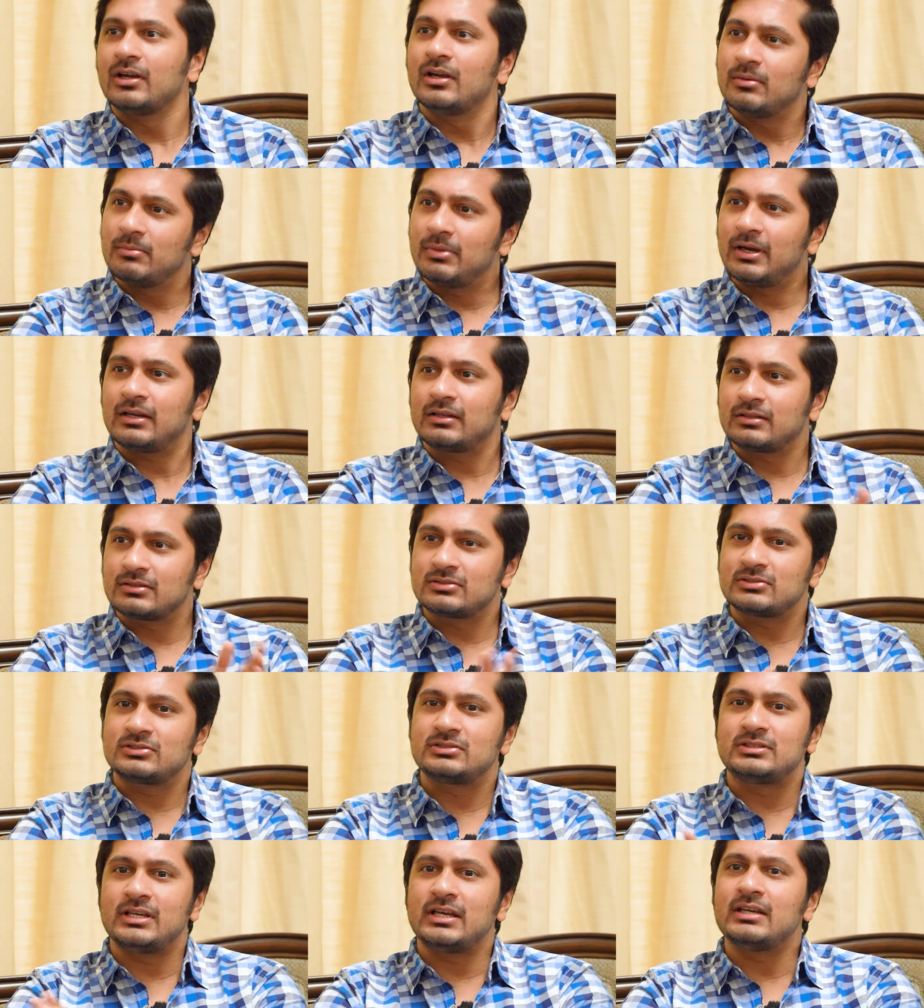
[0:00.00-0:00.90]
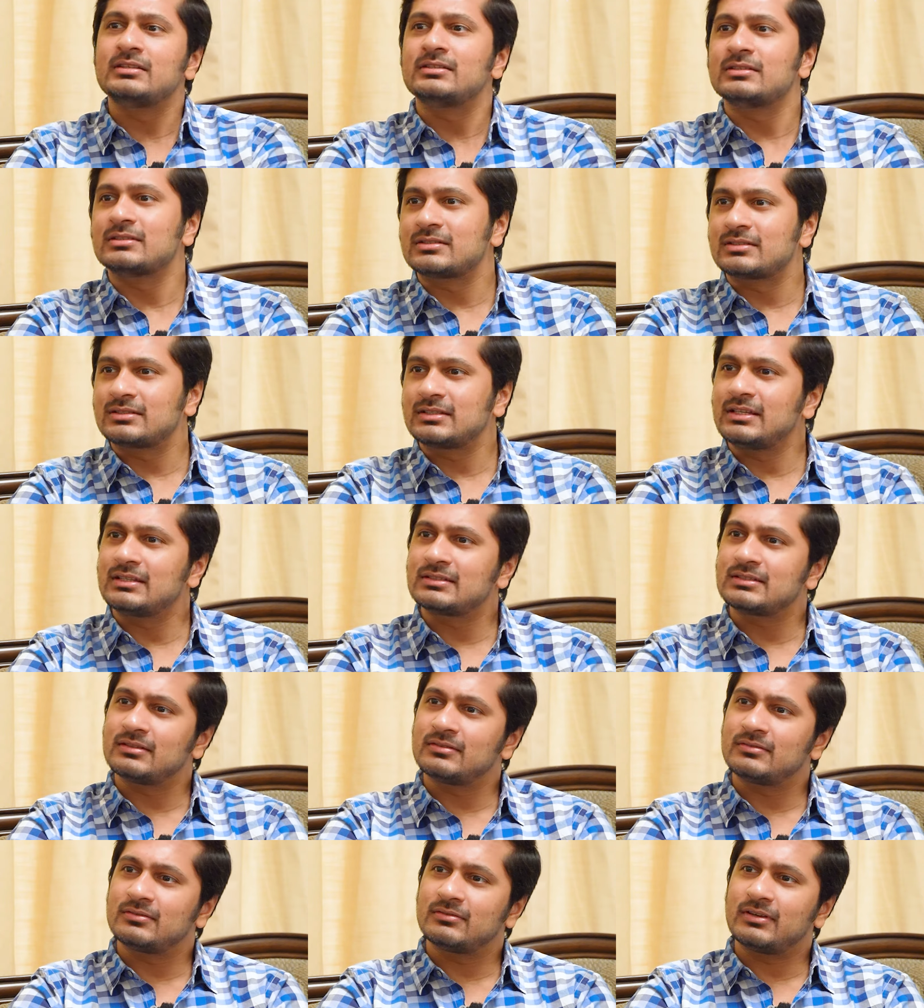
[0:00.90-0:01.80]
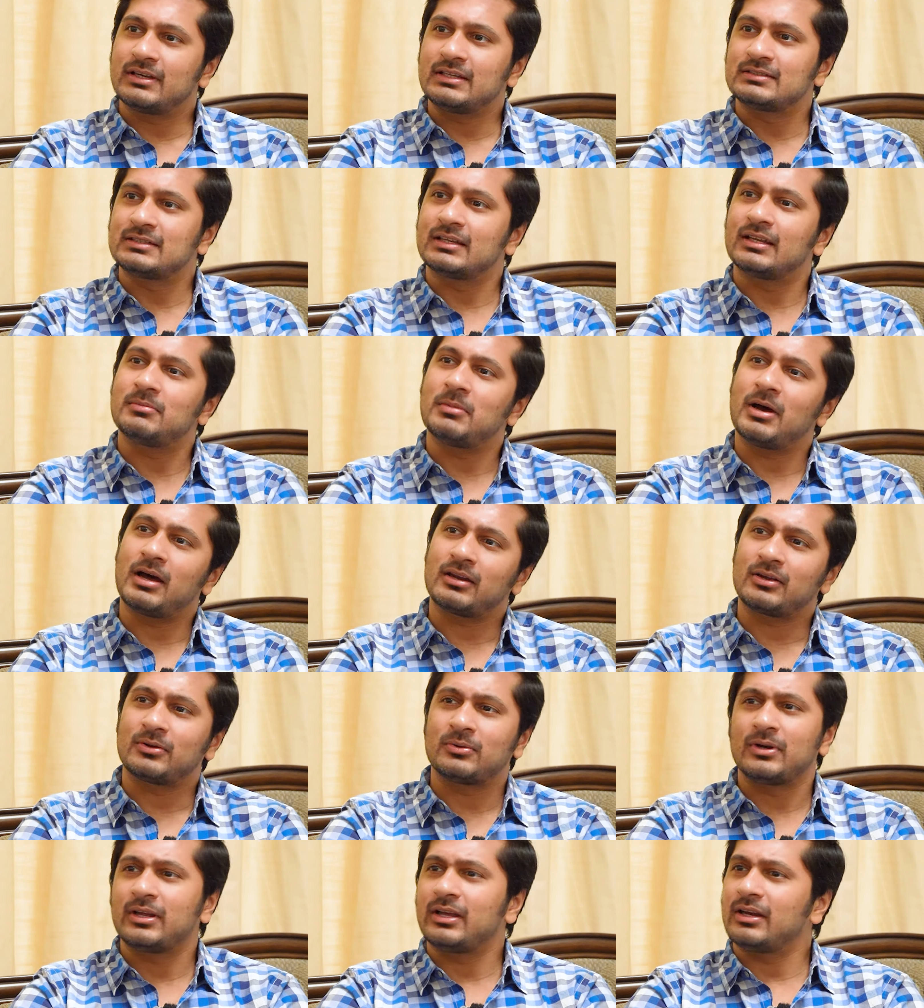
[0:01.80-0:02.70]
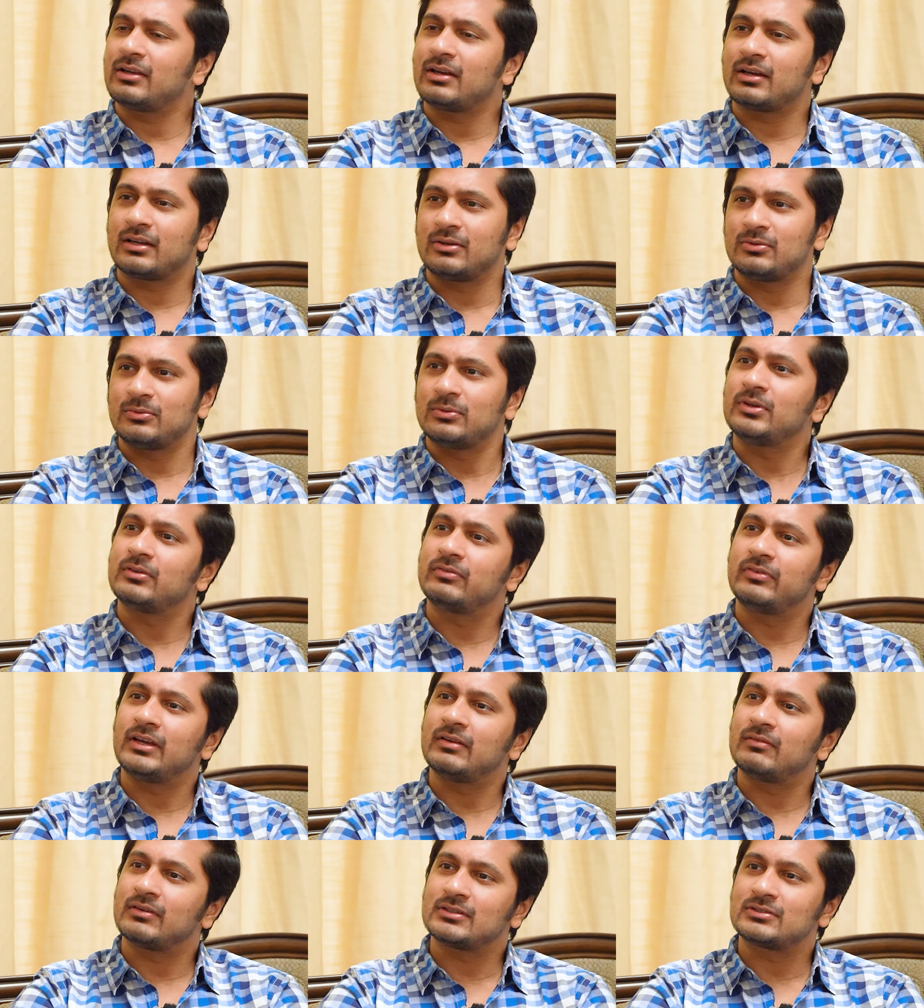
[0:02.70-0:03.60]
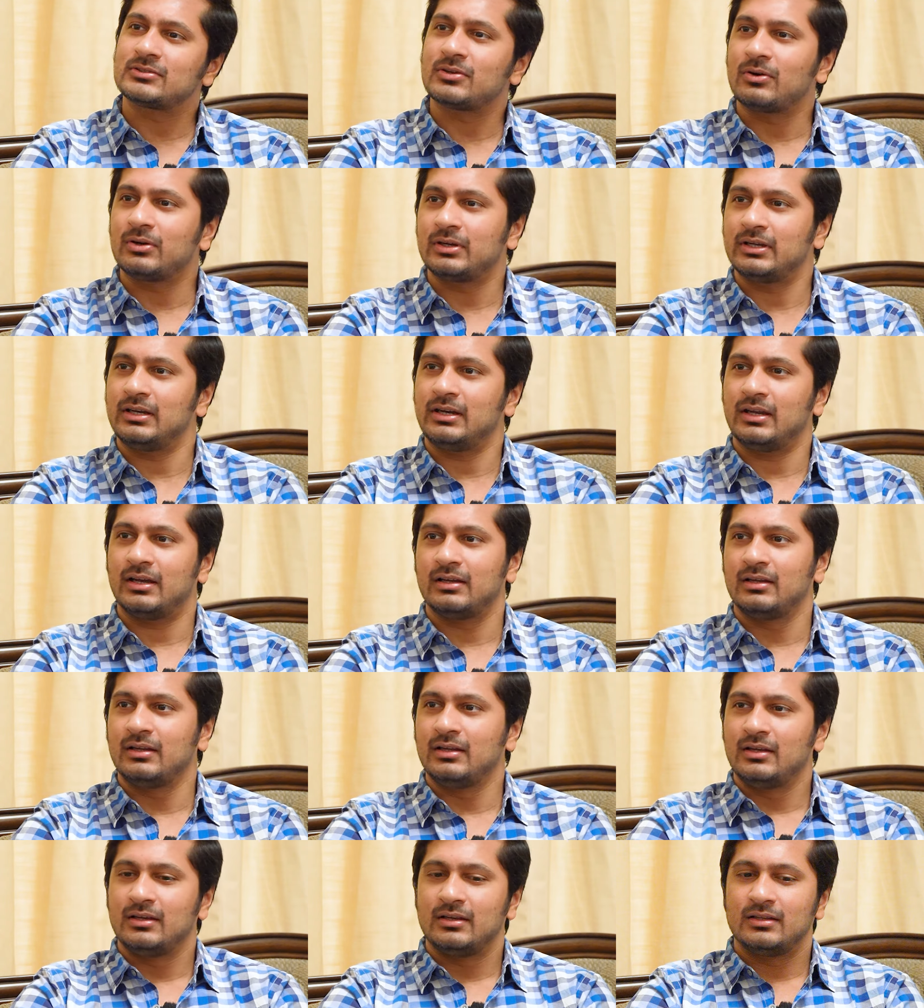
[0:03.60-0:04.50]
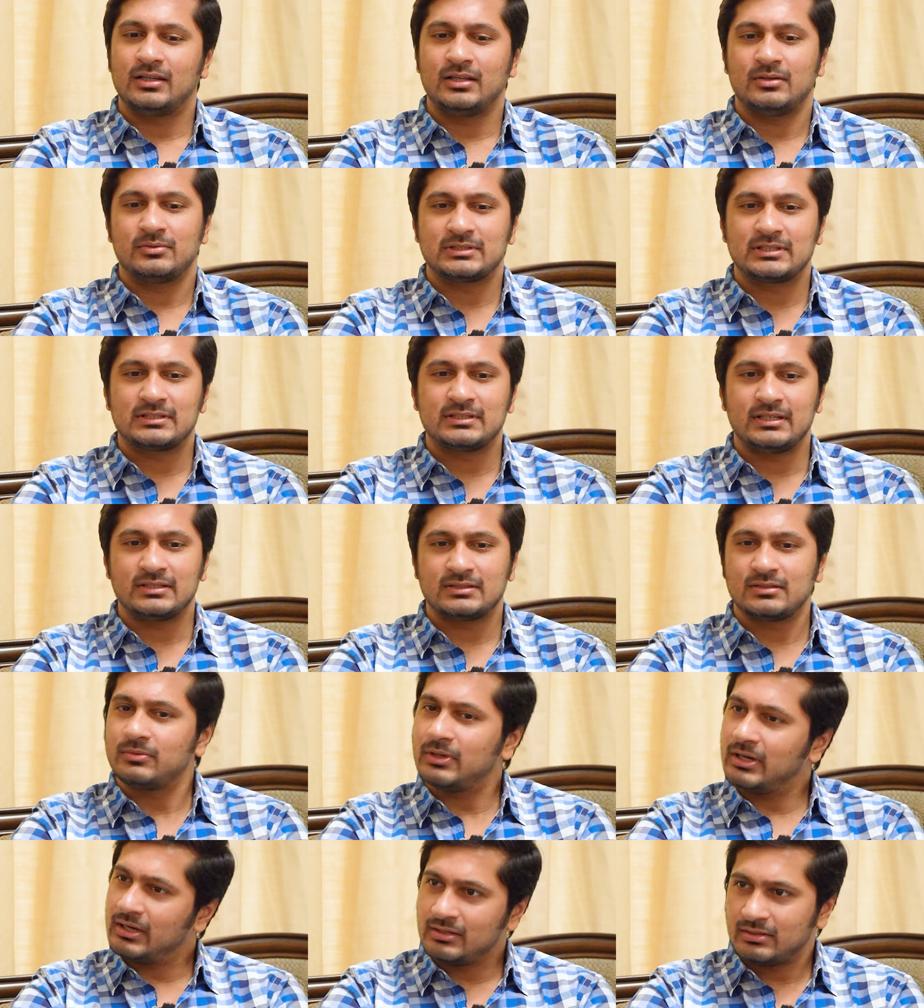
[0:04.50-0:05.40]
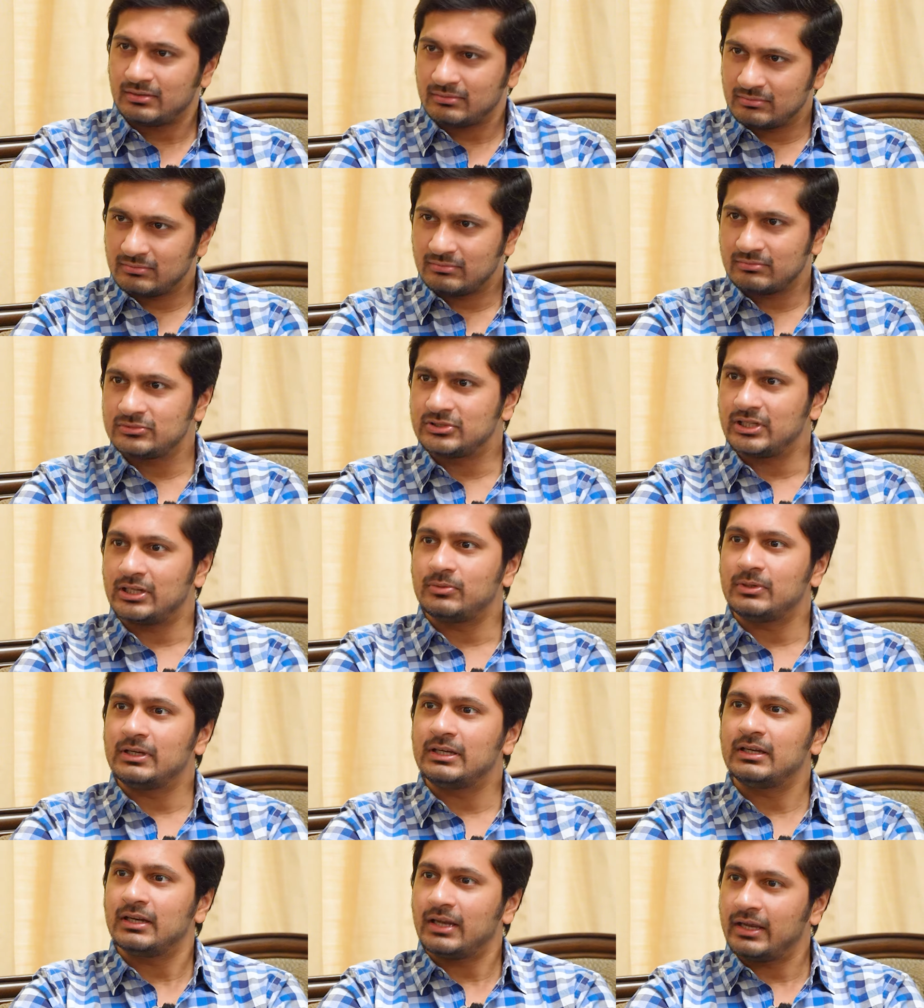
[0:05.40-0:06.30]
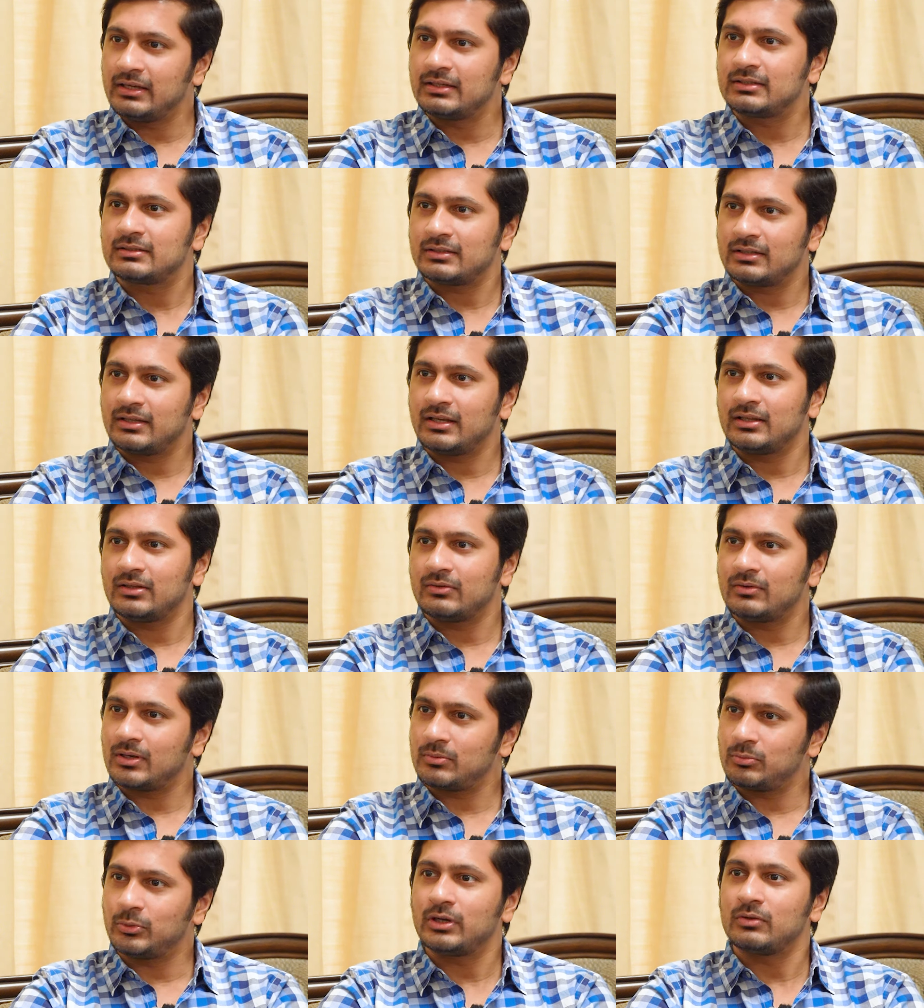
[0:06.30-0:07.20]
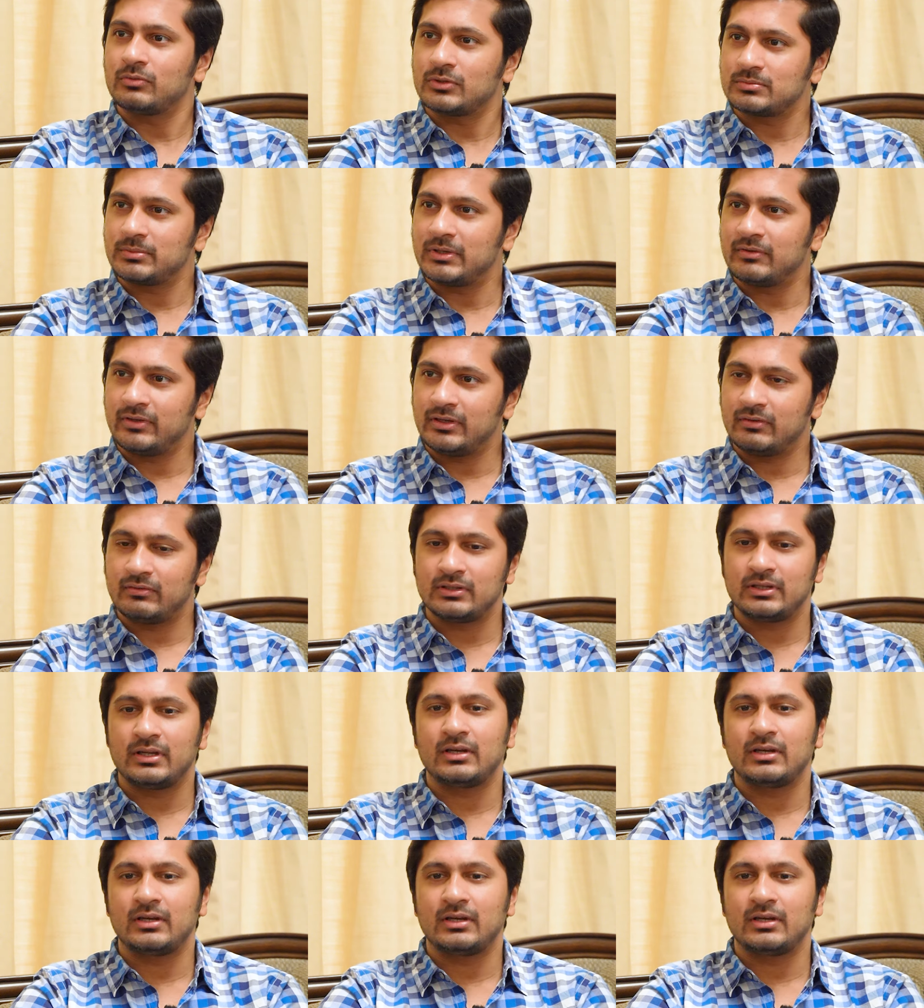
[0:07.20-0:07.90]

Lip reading: But it changes season wise. I don't have a favorite song. There was a season where I genuinely liked Edavar Mughal was my favorite.